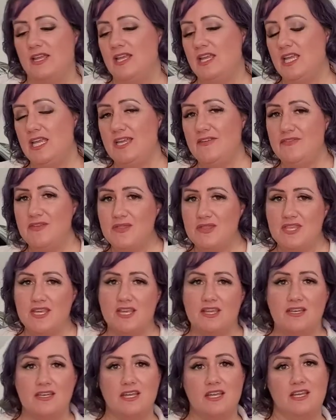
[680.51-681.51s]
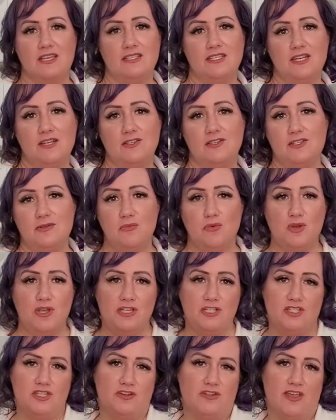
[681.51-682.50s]
Even thickness, here's the
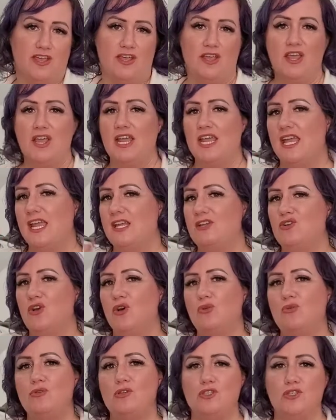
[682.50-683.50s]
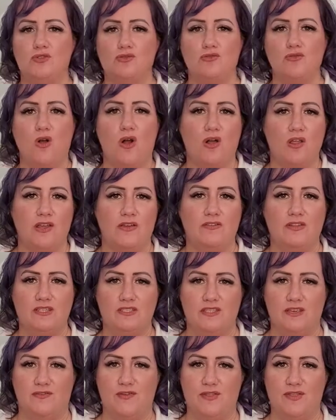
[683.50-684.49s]
moisture. Like, he goes through all of
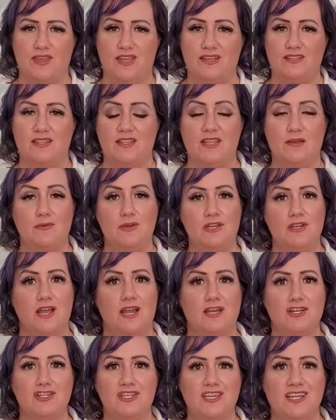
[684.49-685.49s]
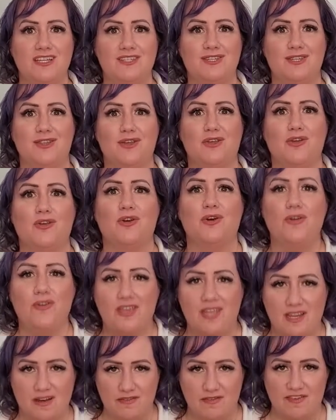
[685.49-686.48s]
these different things. And then when you actually get to the
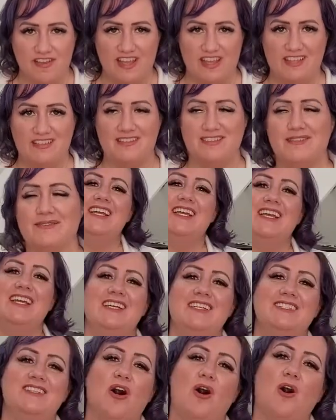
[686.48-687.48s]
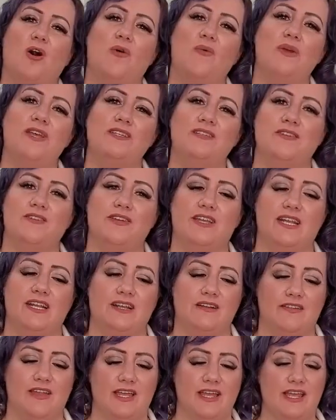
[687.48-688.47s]
cooking phase, he's always looking
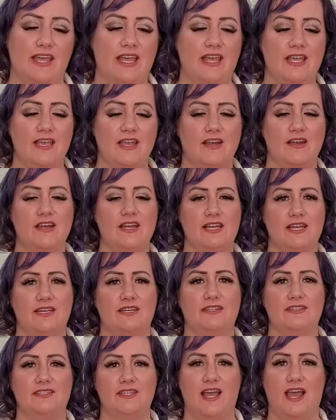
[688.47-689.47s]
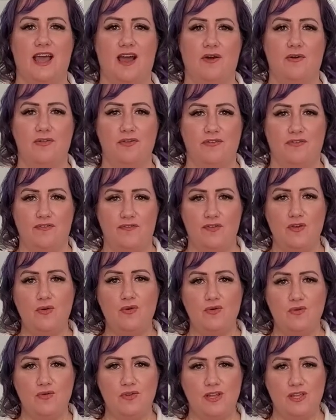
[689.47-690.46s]
at like, here is how the
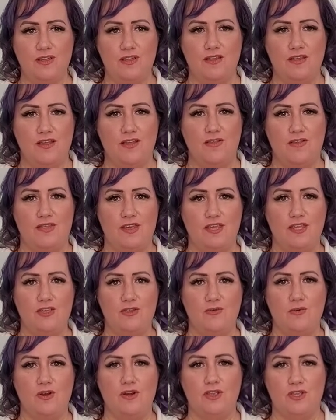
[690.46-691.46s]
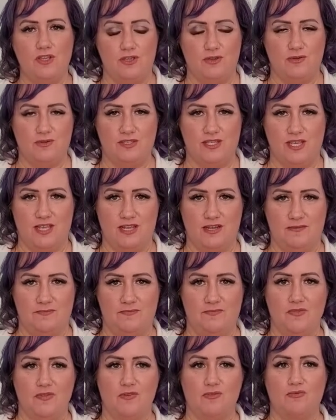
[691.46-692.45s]
food that you are using
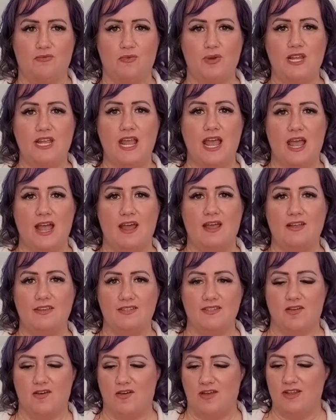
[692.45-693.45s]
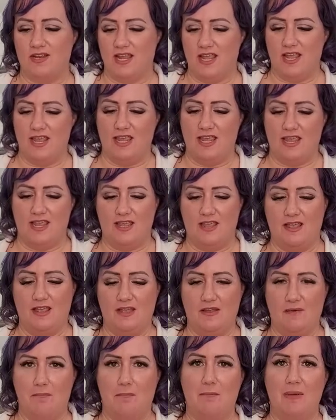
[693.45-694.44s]
reacts on a
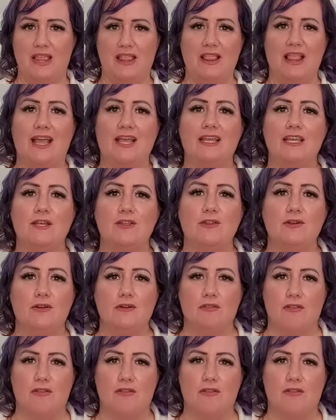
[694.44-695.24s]
molecular